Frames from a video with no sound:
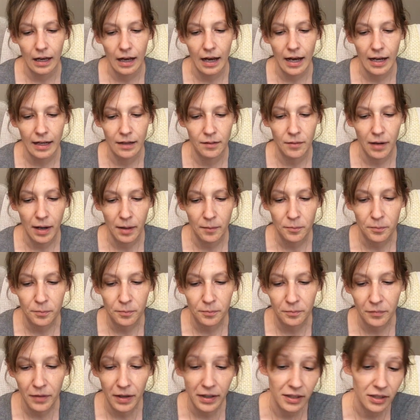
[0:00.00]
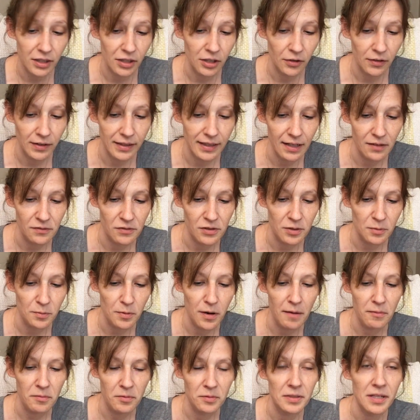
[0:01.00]
I gave this
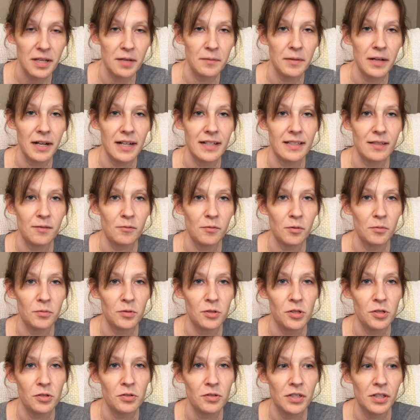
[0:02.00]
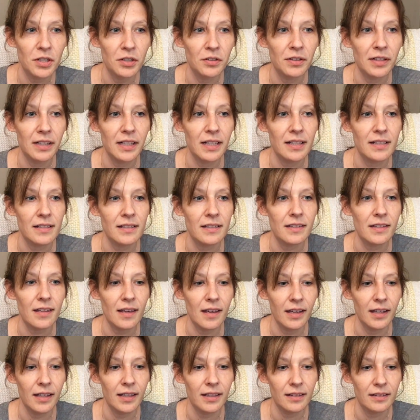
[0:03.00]
problem to him and I said, what would you do? And he's
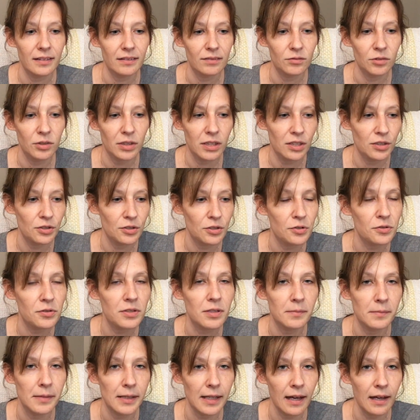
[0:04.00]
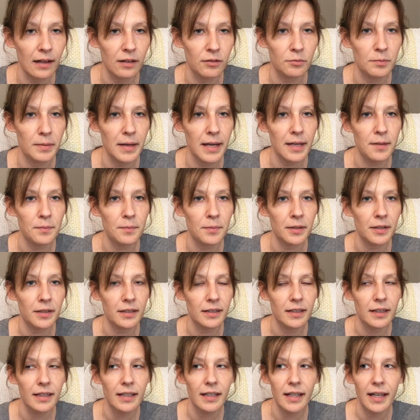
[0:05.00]
like, well, can you do something out of
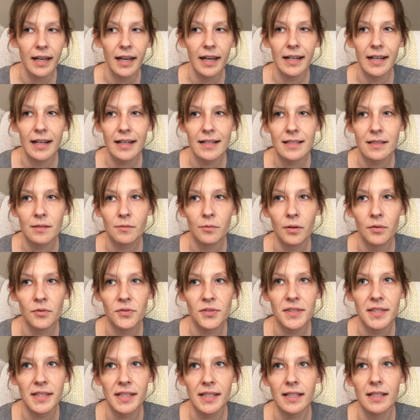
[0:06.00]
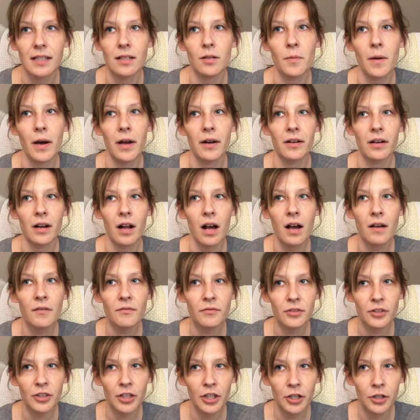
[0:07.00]
paper? And I said, well, I was thinking about an
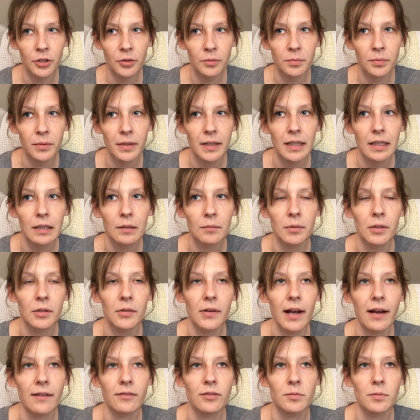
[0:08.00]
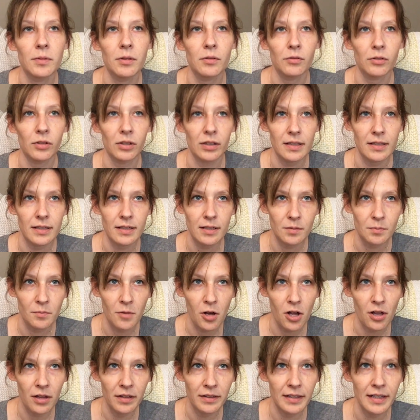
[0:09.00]
envelope, but it would have to be really
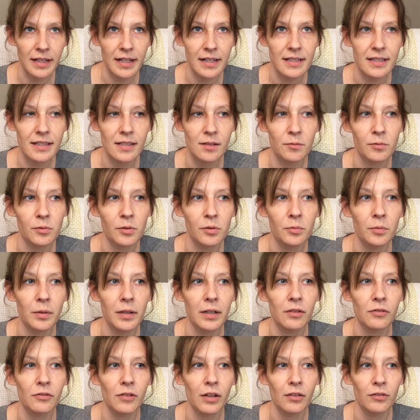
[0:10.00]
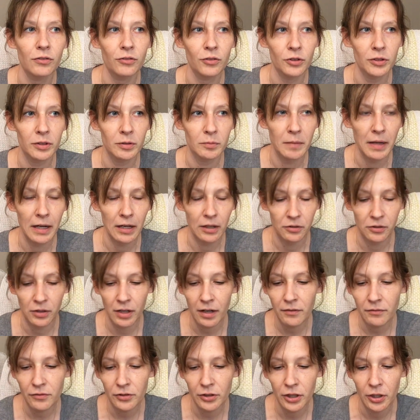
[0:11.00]
small. And then I said, well, what if I folded my own
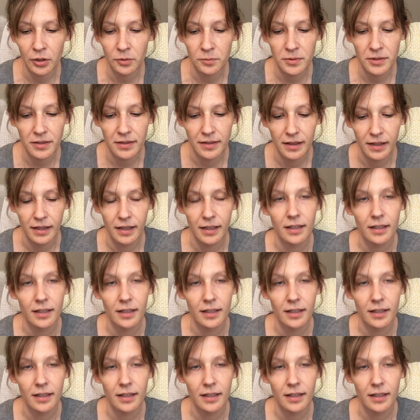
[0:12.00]
envelopes?